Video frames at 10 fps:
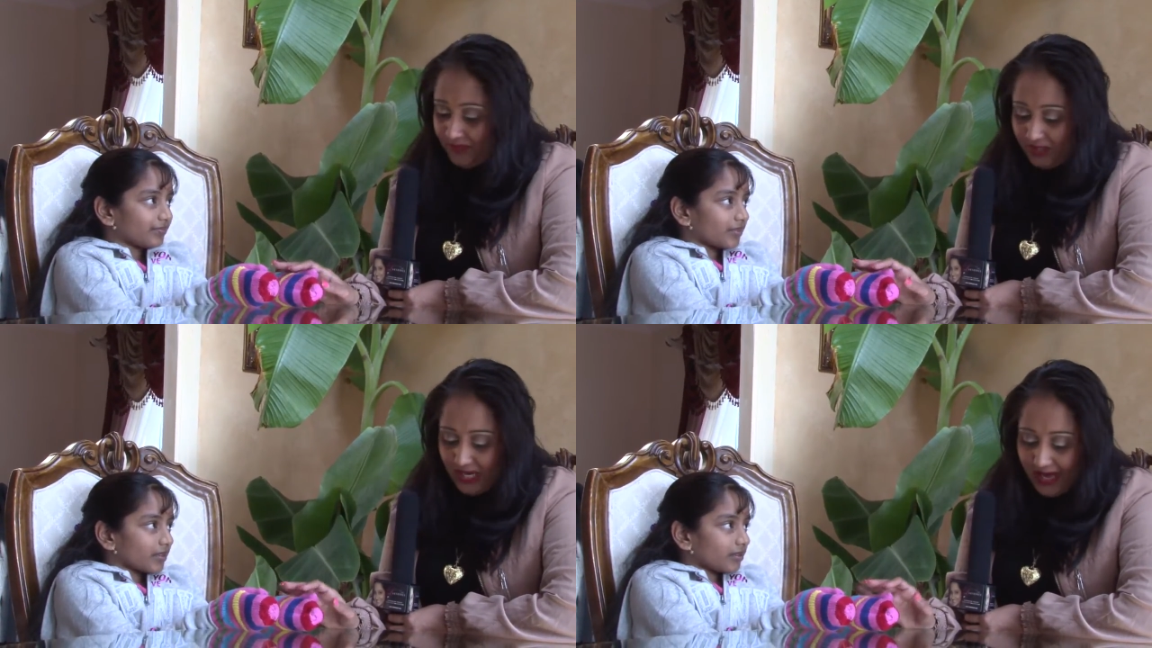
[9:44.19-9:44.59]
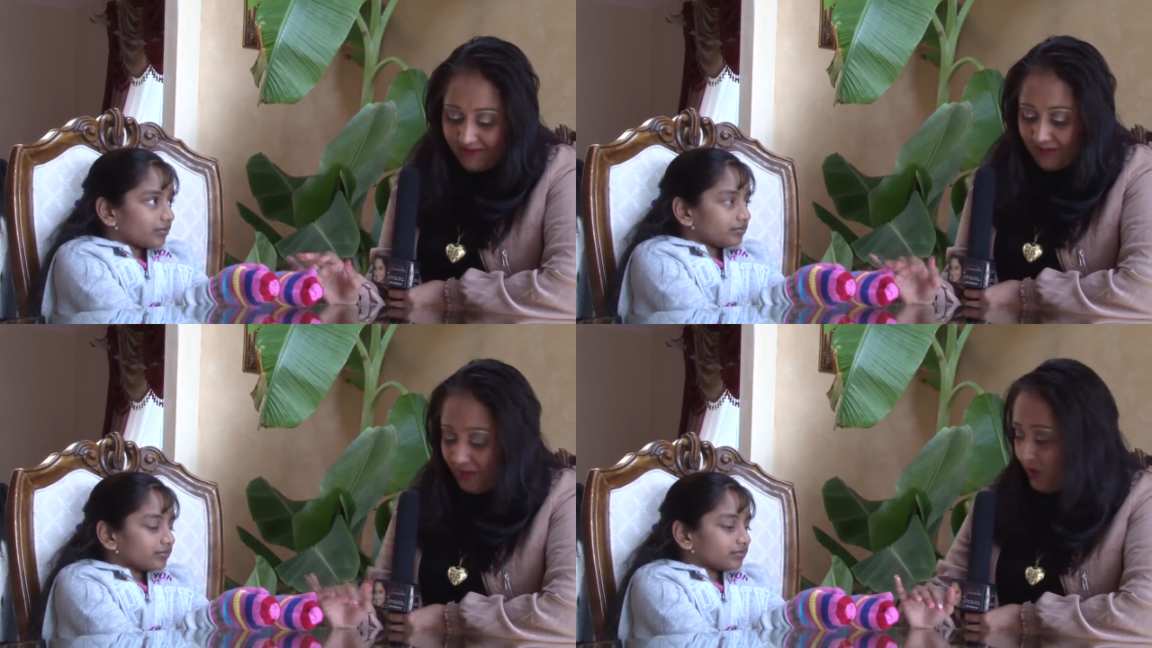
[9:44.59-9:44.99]
Speaker 1: You have
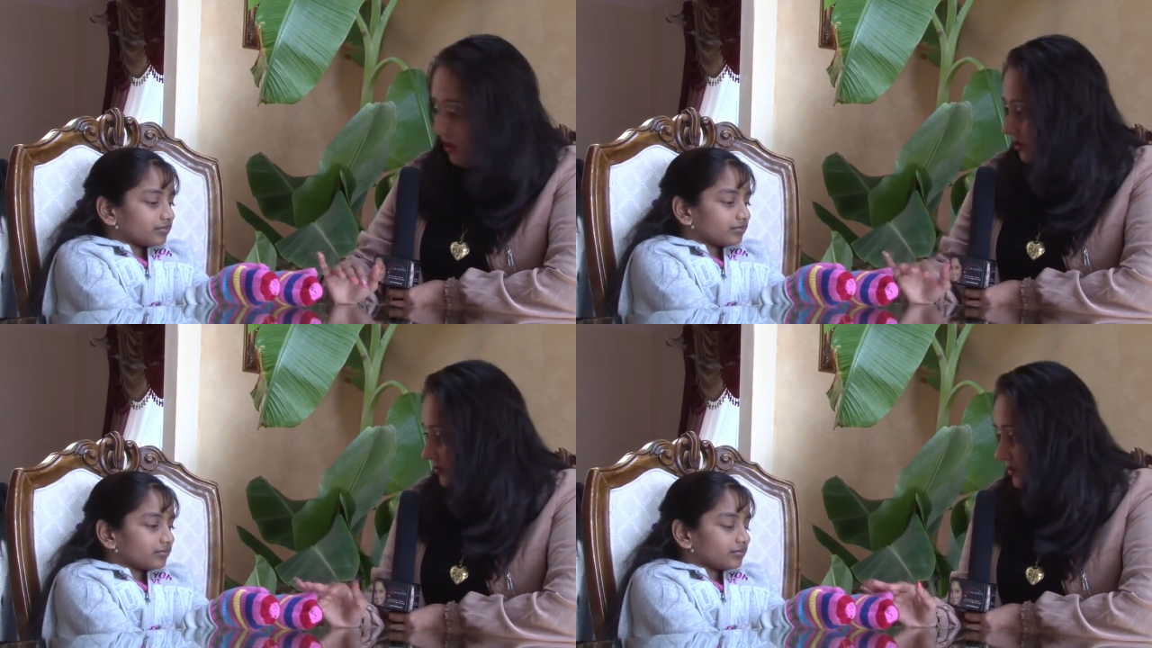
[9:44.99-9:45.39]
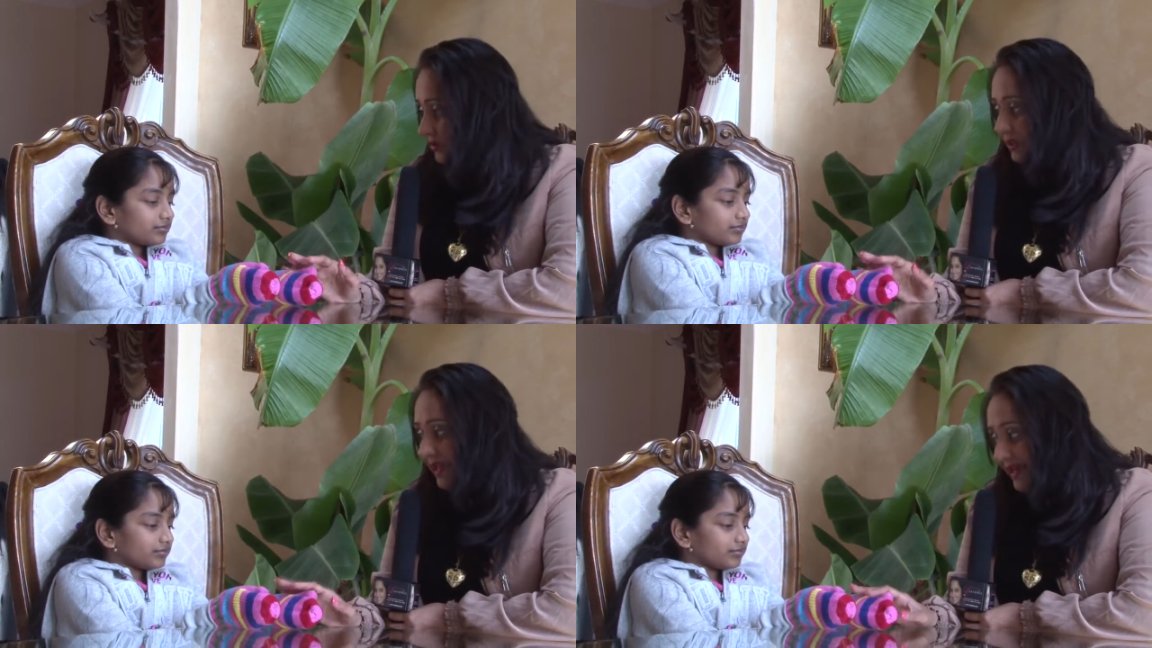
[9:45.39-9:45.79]
them all over your
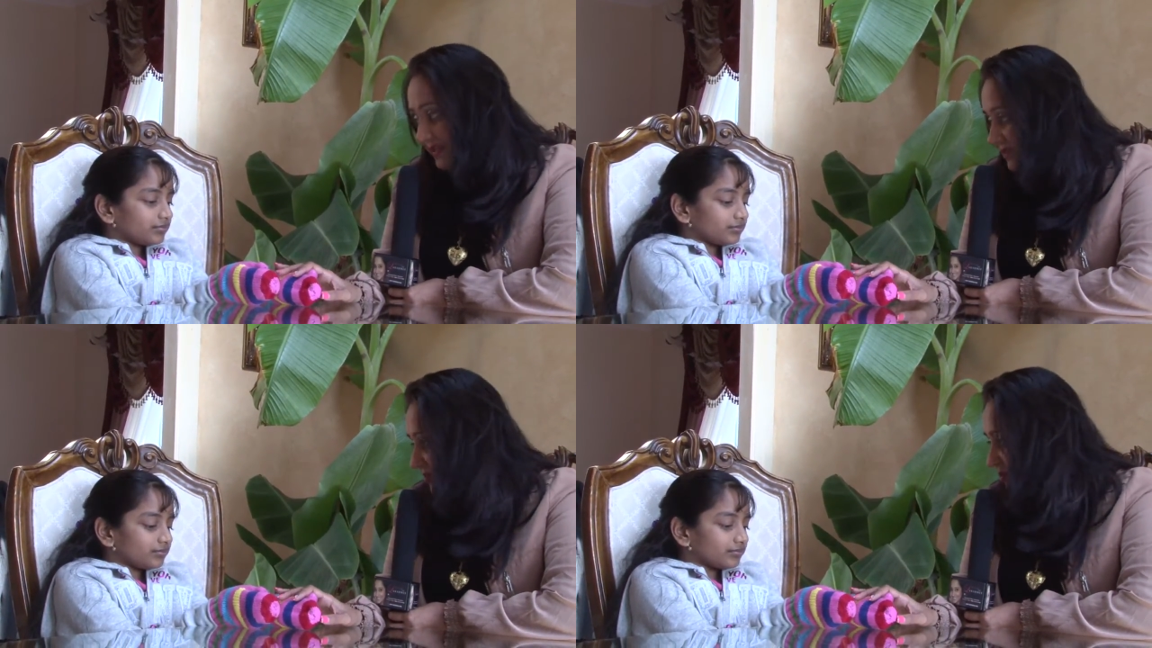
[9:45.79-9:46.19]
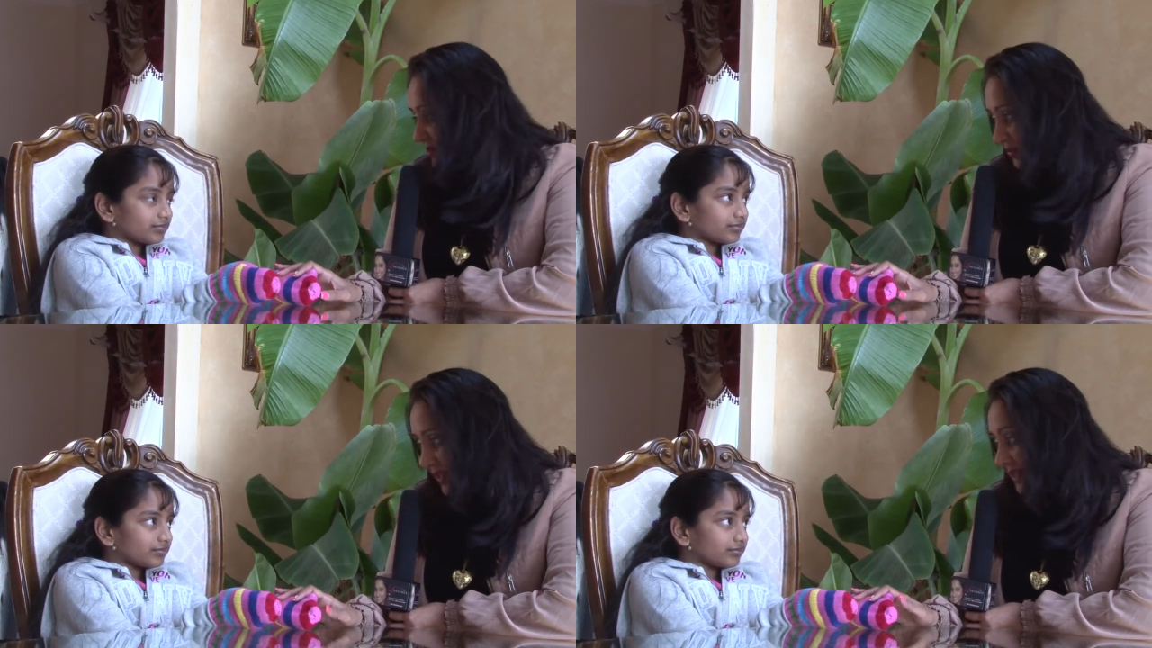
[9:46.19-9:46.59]
legs. You
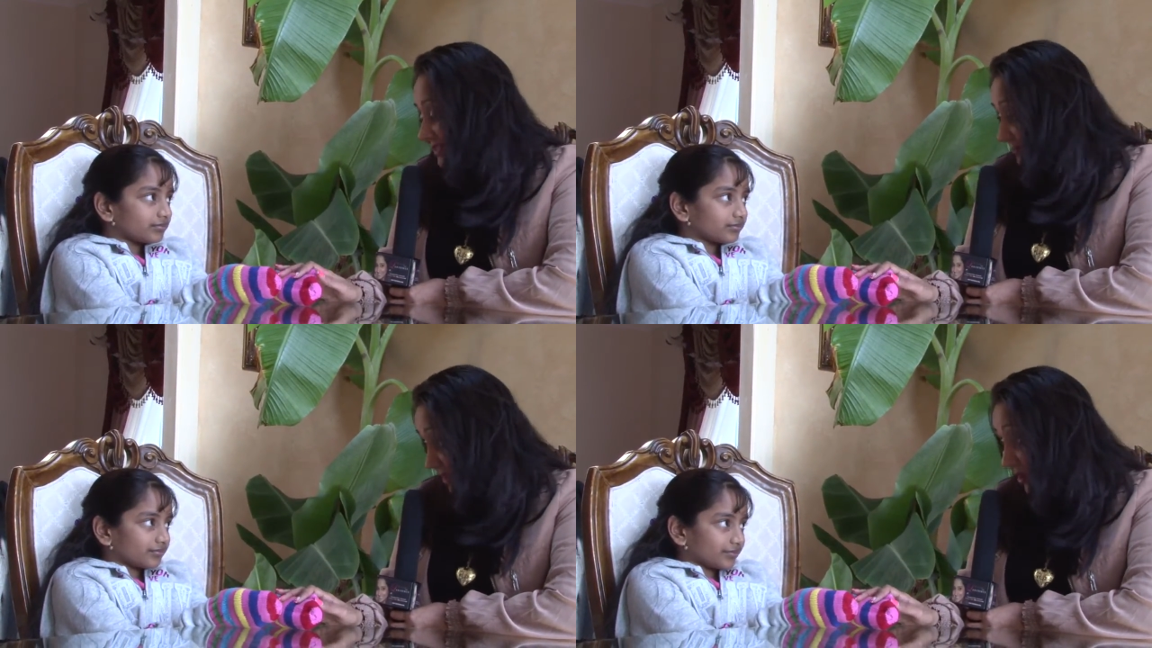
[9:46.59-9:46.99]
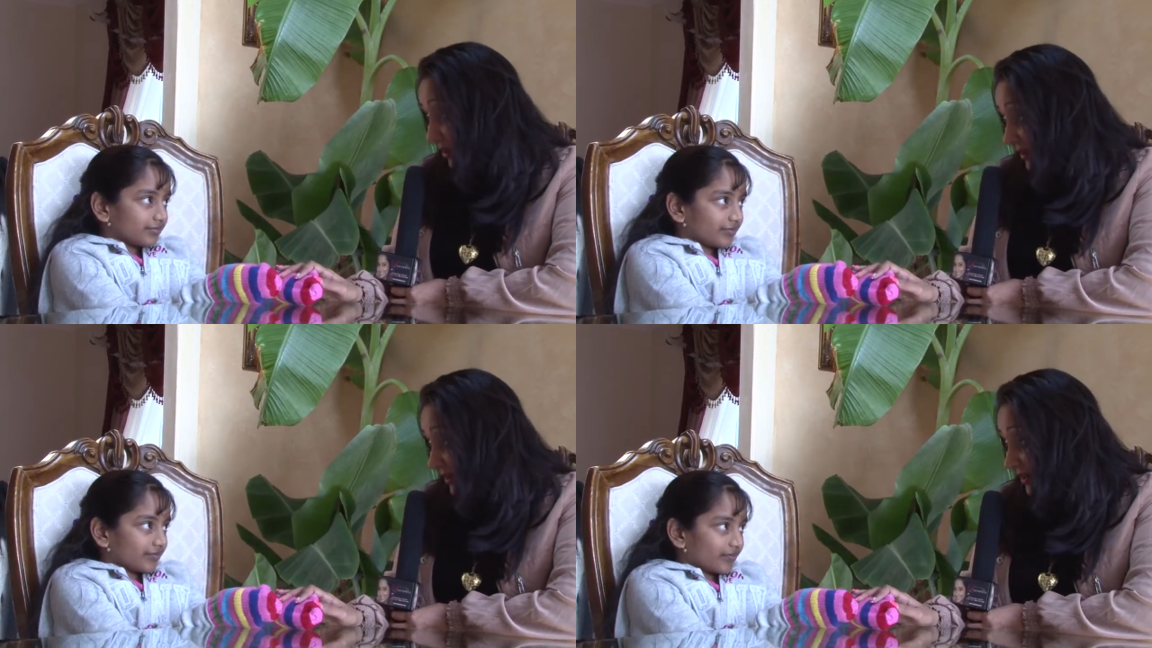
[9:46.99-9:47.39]
showed that to me
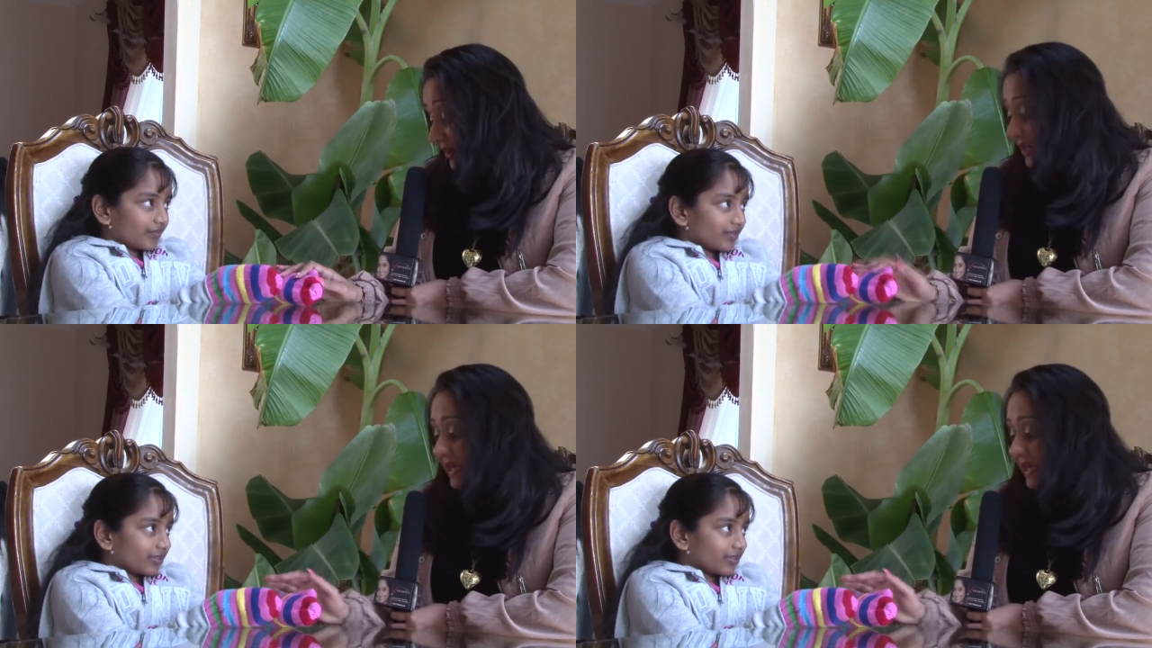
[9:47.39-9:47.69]
earlier.